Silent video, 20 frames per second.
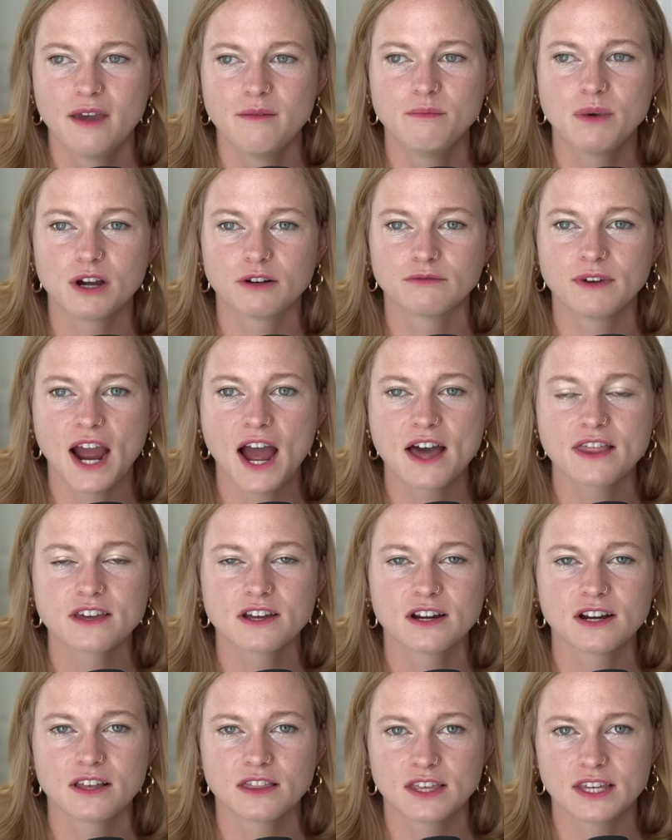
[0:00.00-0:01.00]
but
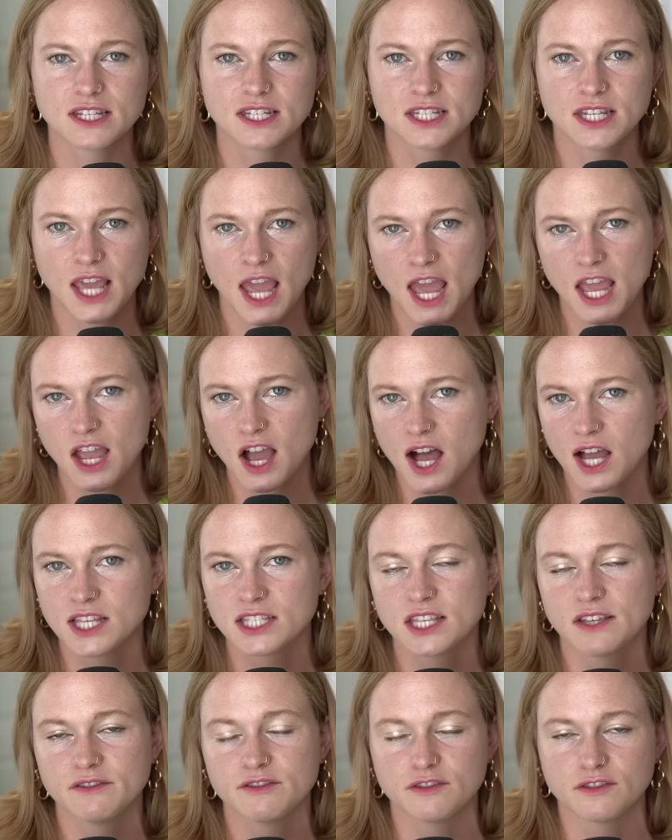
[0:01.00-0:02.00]
rather this
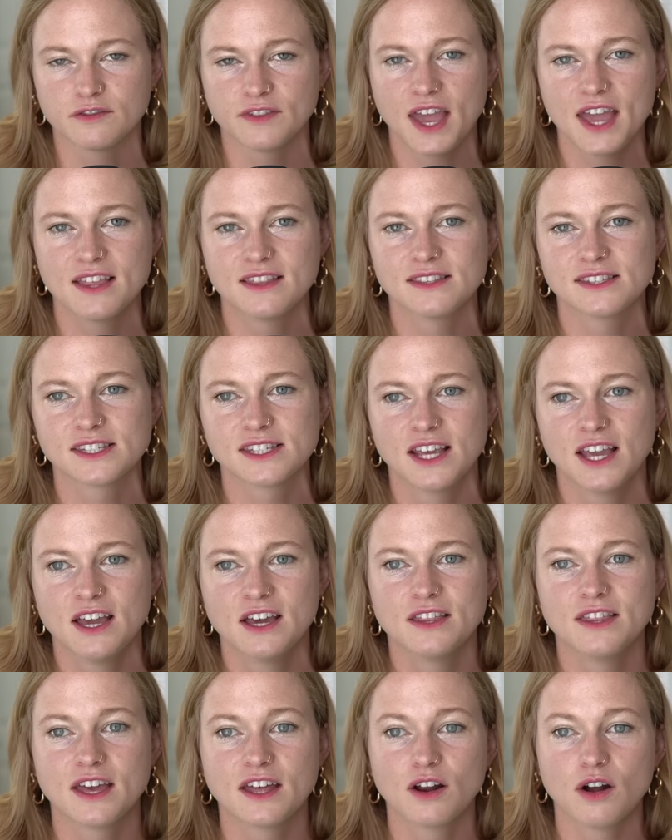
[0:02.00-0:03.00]
chaos of events
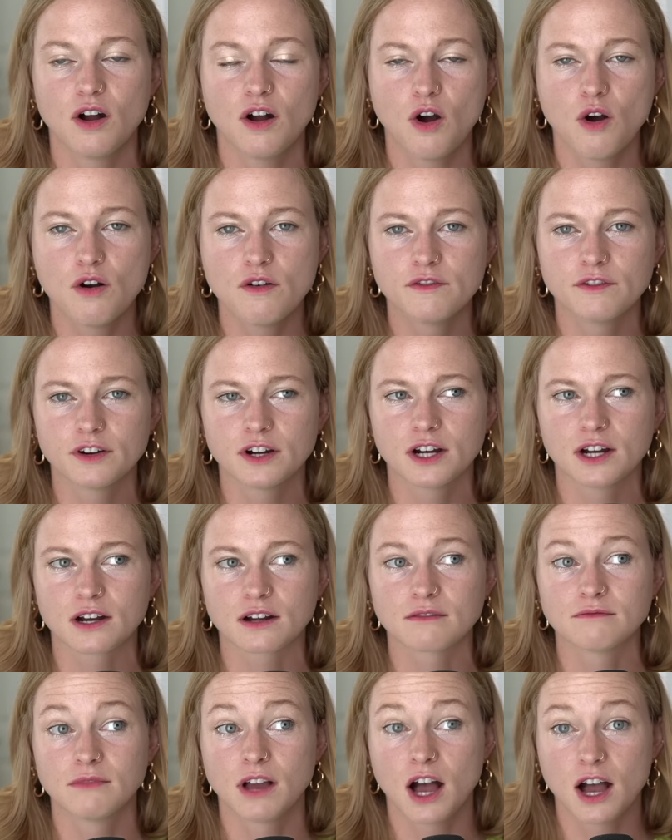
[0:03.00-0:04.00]
that
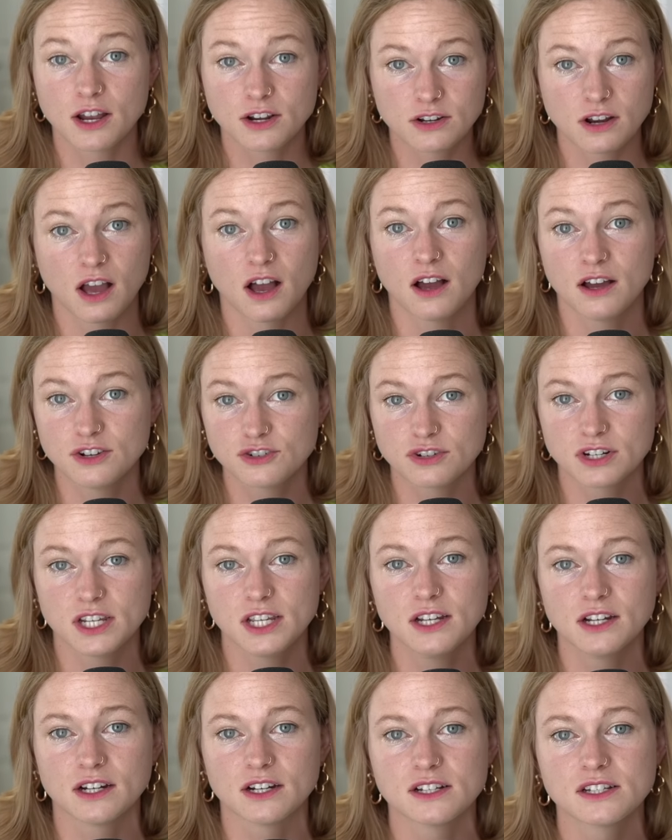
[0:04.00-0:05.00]
over a hundred
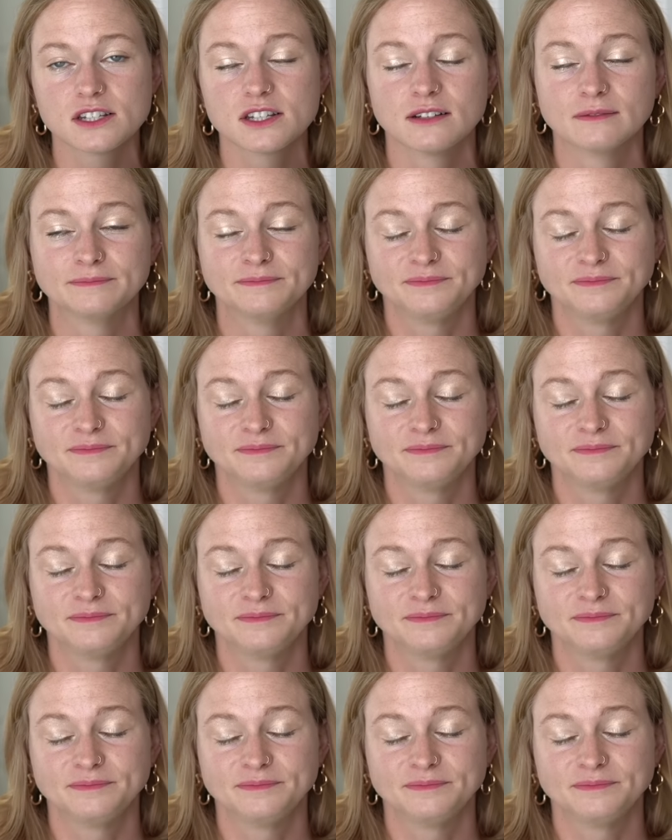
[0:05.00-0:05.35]
years